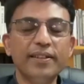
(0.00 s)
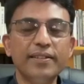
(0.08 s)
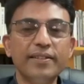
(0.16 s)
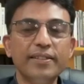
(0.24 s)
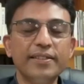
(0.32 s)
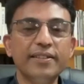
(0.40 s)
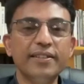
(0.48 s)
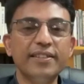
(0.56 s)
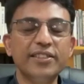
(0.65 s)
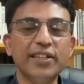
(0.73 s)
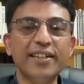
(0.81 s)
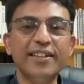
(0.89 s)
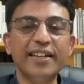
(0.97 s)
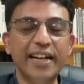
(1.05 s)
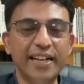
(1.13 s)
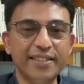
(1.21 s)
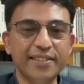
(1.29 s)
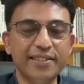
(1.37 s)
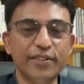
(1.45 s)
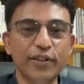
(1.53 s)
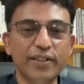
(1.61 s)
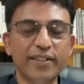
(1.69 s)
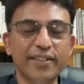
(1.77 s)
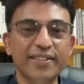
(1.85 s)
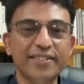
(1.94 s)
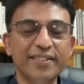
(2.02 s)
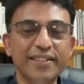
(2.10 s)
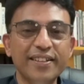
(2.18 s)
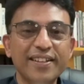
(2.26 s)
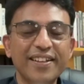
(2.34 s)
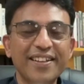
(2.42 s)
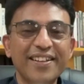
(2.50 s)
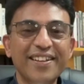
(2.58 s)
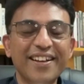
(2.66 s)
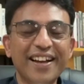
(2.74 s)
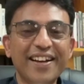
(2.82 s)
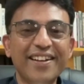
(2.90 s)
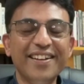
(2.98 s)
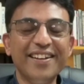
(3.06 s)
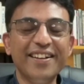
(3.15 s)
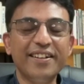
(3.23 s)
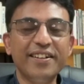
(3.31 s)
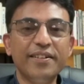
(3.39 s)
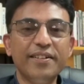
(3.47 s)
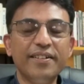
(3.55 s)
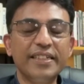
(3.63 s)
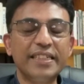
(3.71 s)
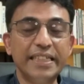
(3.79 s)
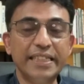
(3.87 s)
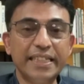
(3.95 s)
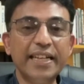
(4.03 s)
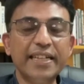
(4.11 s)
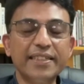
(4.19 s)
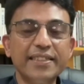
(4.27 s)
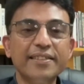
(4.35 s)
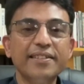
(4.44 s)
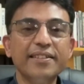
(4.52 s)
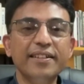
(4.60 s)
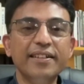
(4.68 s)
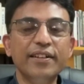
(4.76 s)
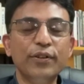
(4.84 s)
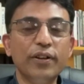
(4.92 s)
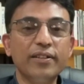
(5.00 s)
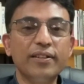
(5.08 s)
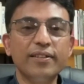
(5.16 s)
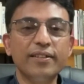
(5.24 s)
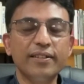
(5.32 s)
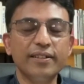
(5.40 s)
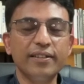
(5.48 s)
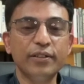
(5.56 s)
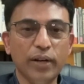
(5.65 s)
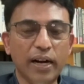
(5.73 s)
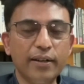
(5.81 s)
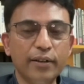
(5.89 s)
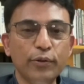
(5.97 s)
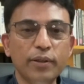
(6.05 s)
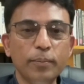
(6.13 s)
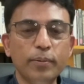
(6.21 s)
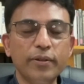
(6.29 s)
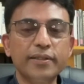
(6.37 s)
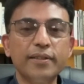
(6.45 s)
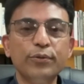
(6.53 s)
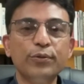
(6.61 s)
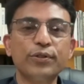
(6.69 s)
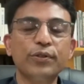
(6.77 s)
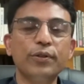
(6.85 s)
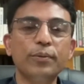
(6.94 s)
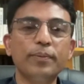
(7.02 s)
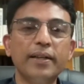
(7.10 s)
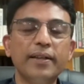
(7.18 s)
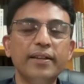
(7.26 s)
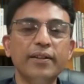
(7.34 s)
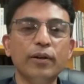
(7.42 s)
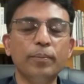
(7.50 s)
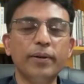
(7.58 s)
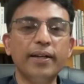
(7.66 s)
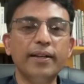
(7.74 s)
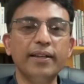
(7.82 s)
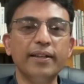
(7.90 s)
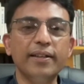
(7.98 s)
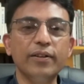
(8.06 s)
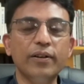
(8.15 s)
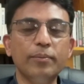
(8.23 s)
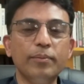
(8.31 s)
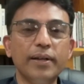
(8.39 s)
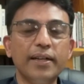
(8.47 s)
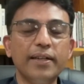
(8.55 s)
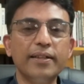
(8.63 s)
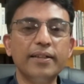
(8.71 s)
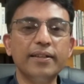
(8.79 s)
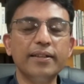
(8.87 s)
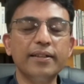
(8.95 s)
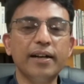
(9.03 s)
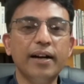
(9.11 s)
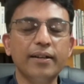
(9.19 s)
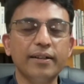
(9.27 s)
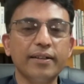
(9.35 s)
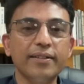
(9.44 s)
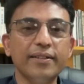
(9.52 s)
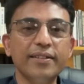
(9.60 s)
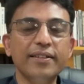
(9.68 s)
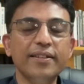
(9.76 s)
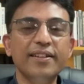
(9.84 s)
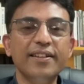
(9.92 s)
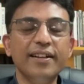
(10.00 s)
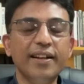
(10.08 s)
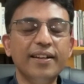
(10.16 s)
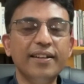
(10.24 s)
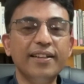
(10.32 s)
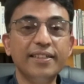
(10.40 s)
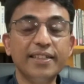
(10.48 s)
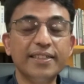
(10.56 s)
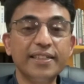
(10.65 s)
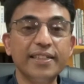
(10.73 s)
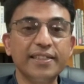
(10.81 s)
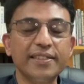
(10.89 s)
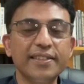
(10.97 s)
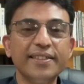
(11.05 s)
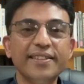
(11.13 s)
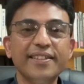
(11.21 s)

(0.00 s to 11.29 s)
this girl child, asks the doctor, and she says, "Doctor, are you the person who's going to be operating on my heart?" And he says, "Yes."